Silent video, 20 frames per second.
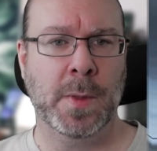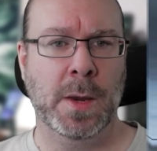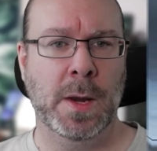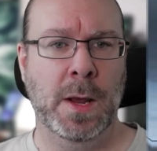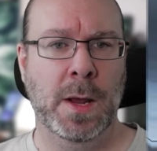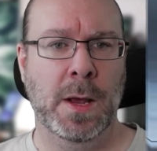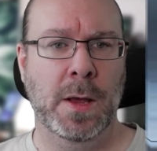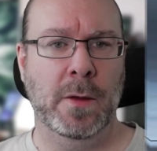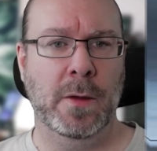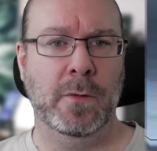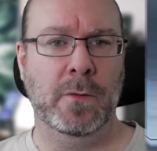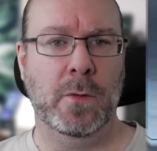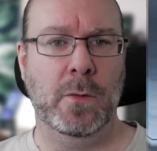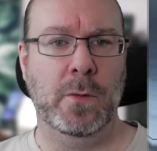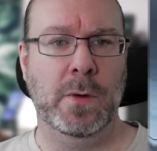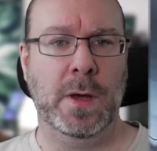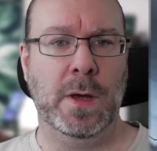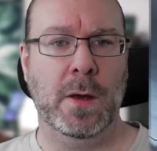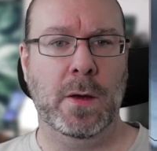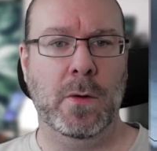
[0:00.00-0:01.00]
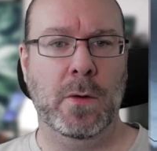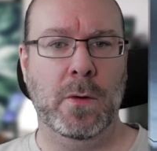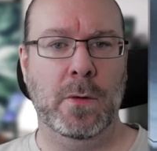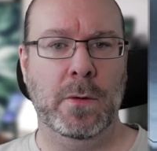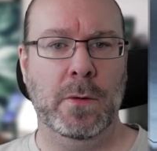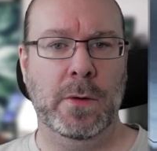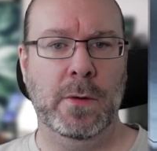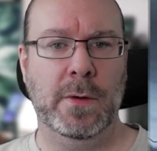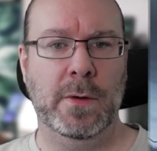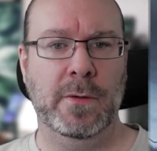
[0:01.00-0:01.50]
So you
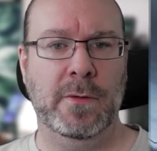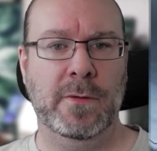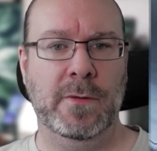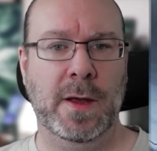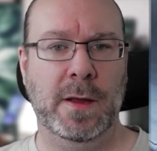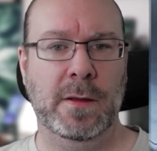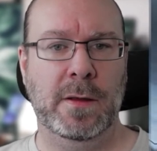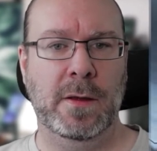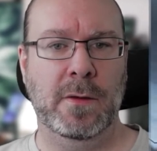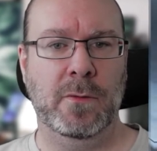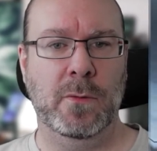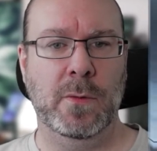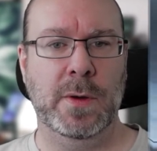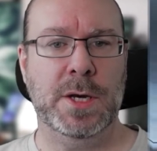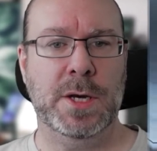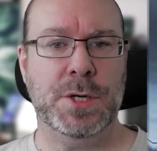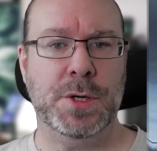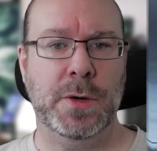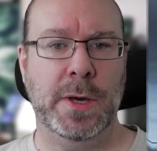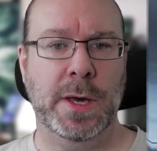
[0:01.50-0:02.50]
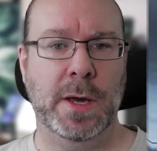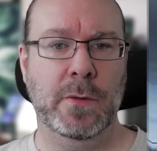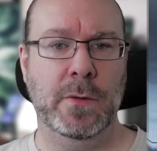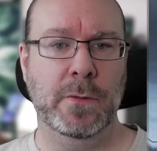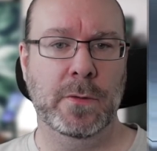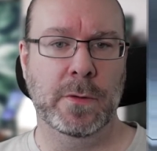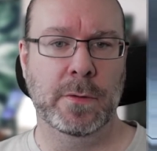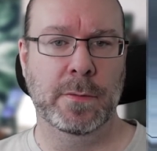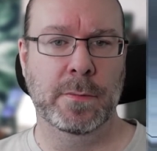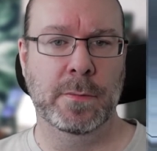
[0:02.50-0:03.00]
can set this to issue count,
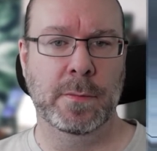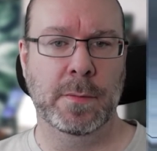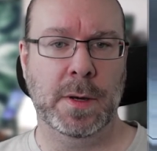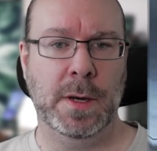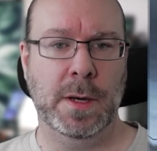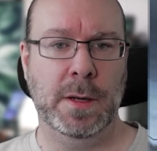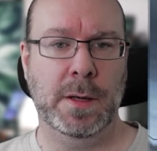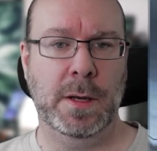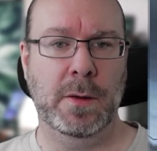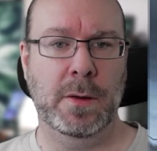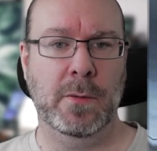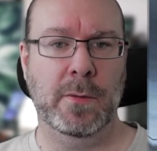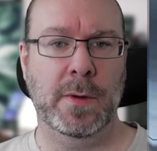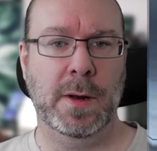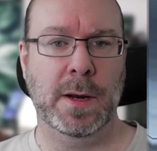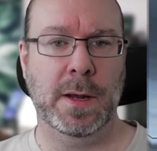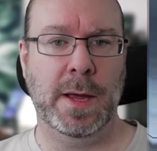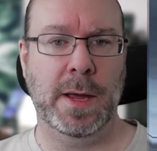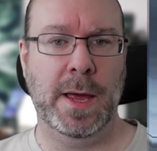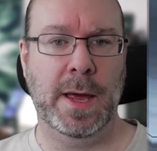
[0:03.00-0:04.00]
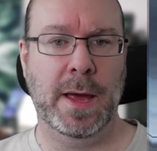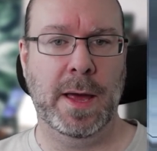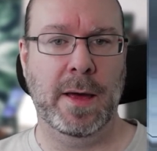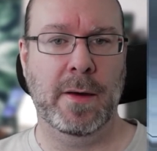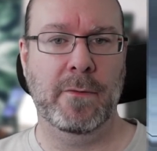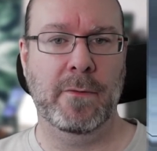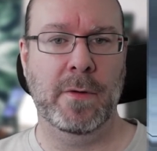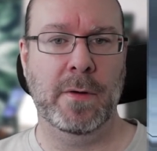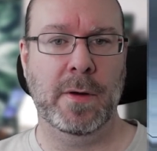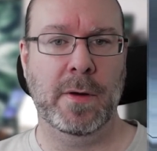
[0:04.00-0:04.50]
and then you will have,
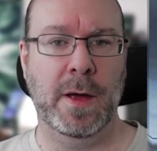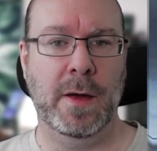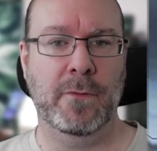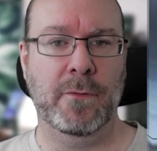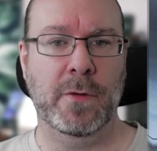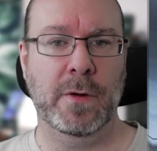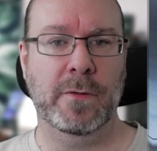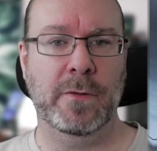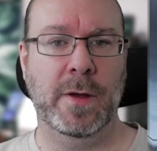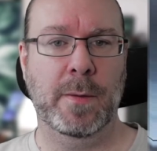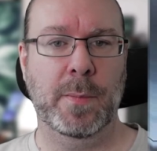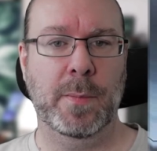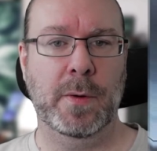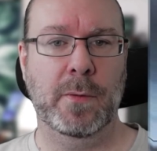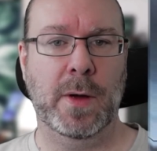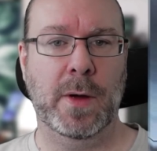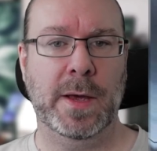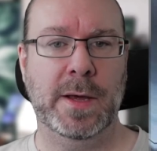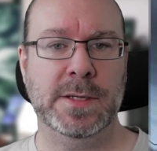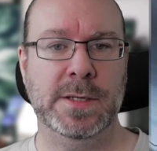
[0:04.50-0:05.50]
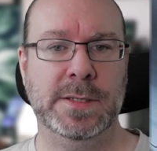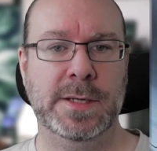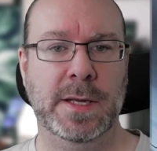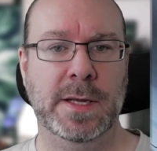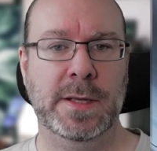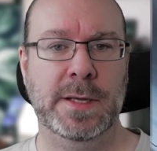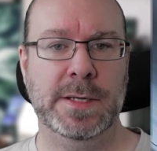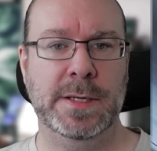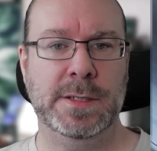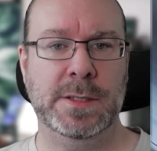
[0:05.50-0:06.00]
for example, I can set
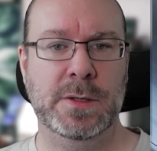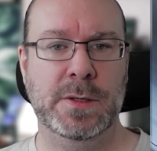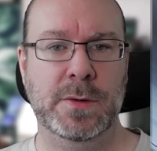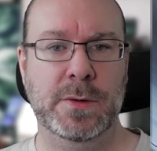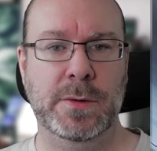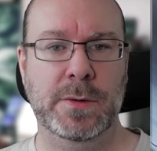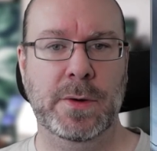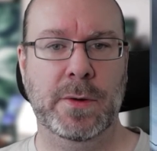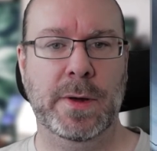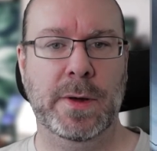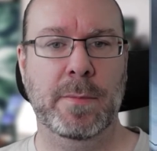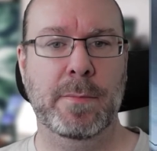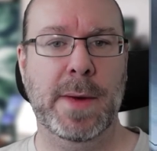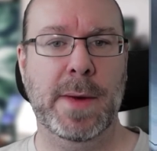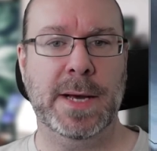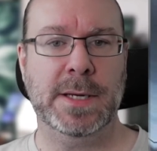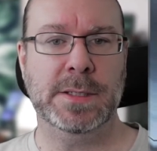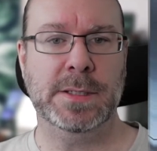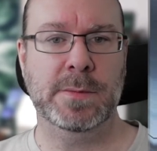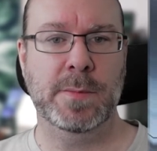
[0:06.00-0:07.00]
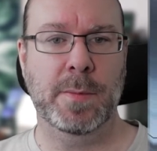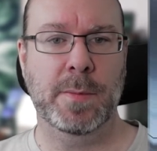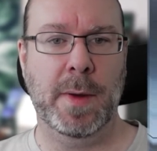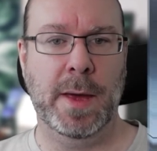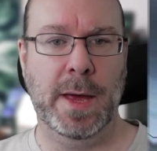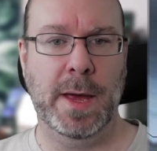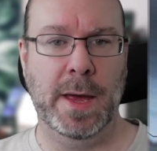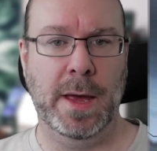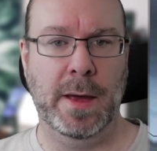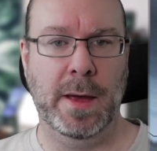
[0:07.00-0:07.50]
this to, you can maximum
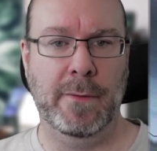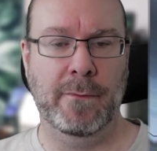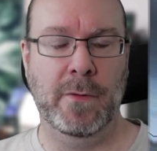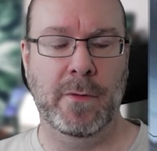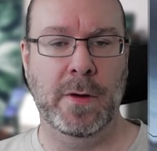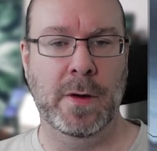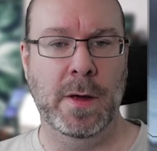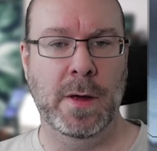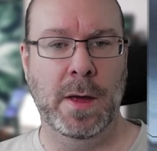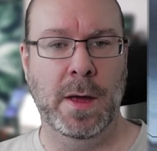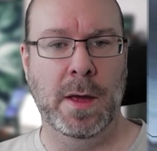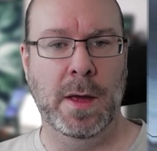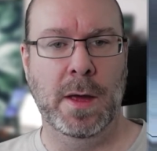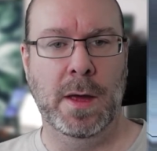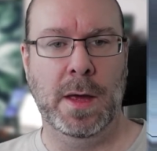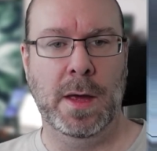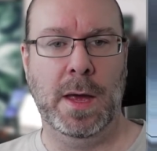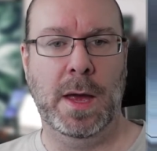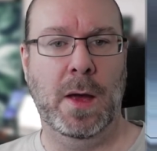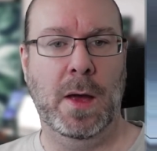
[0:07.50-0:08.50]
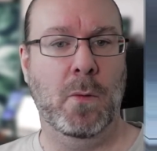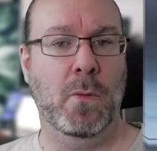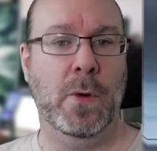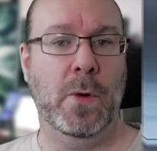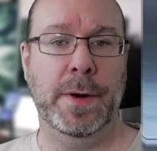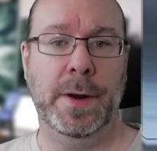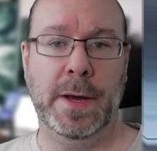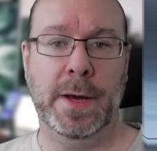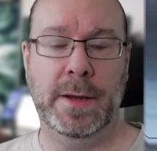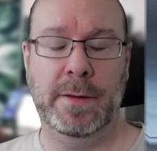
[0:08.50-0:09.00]
have 1
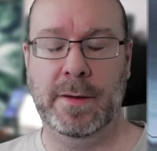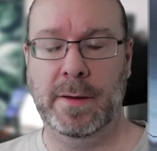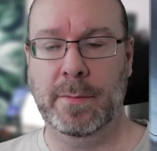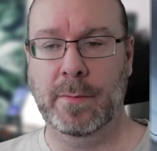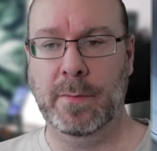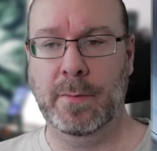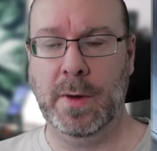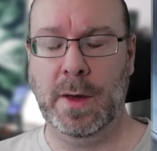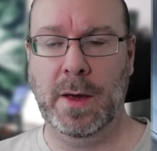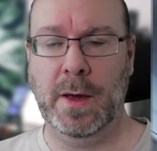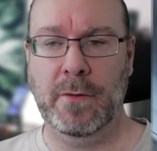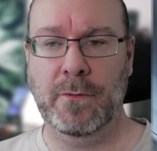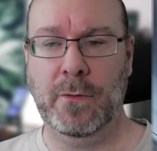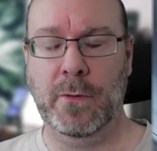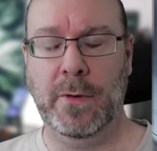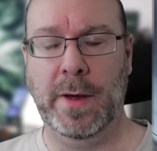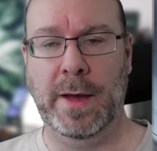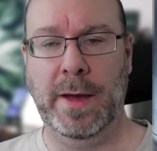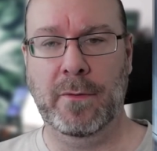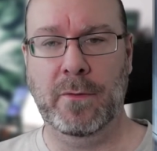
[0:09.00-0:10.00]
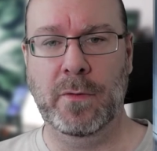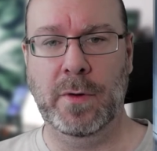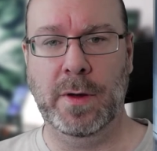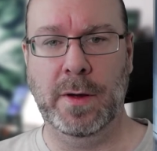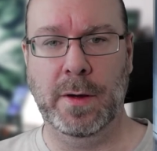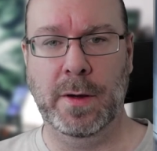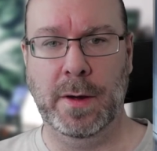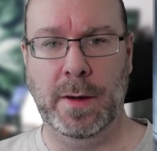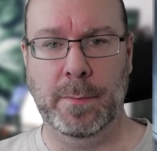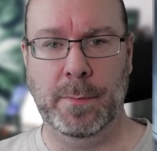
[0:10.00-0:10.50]
item for every
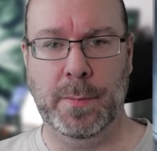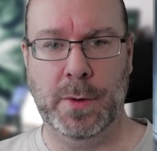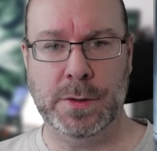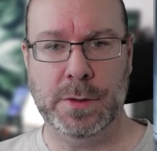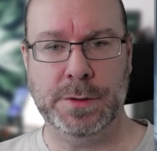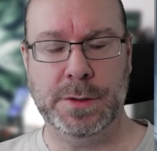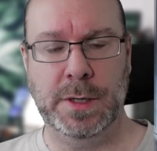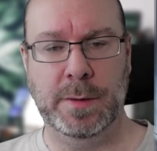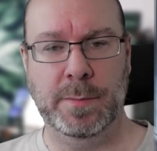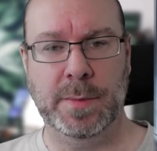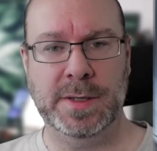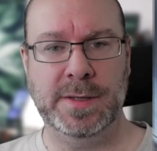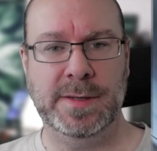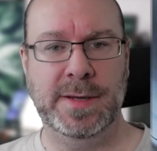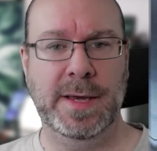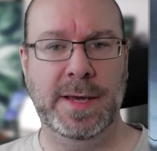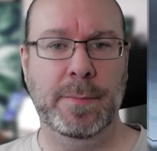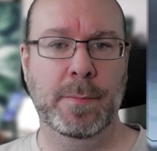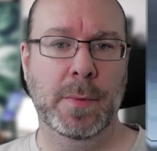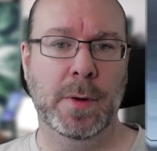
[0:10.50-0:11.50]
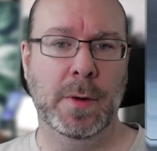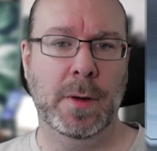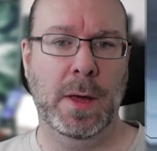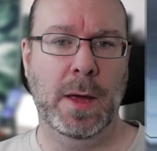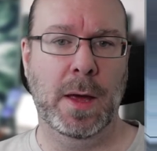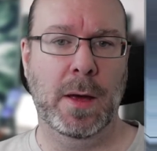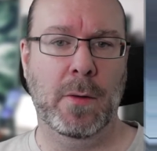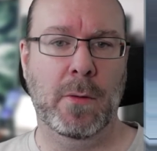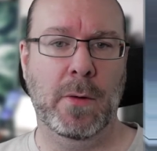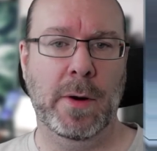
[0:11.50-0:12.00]
person in my team,
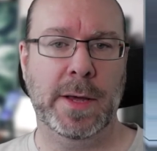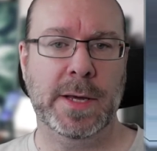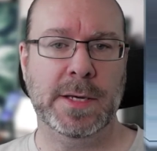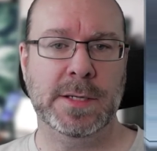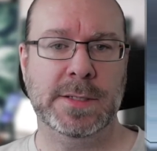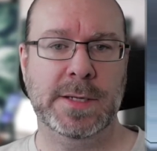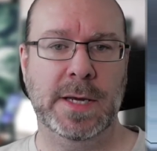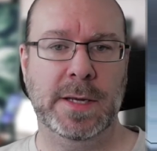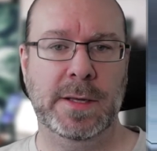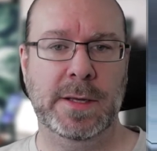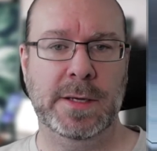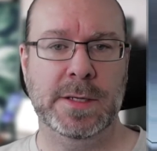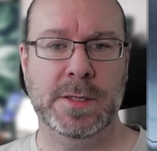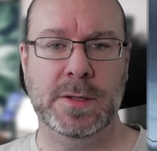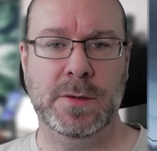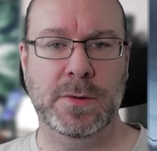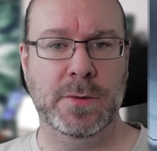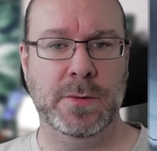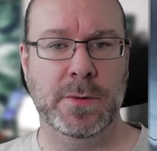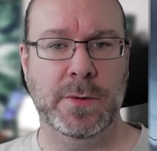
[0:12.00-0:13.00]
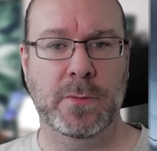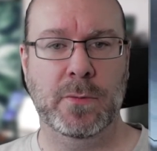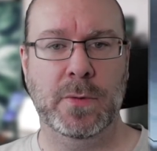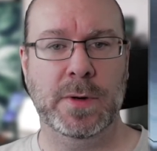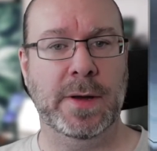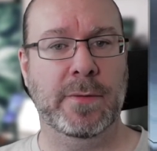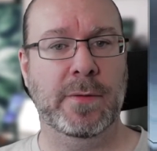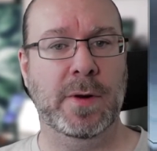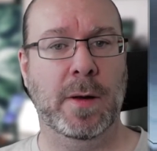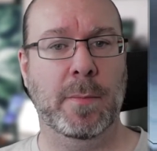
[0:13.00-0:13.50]
or I can set this to
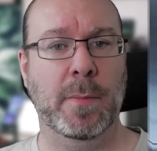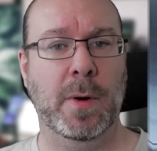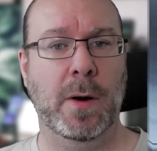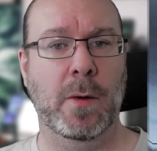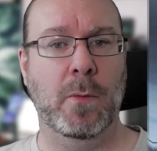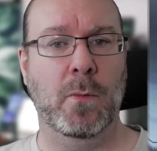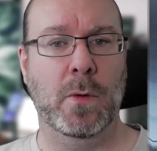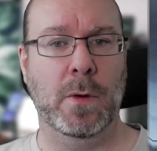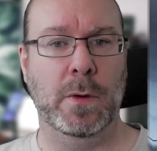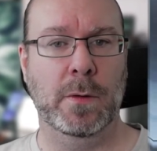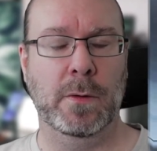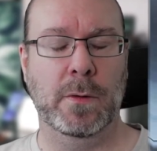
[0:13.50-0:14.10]
whatever number I want.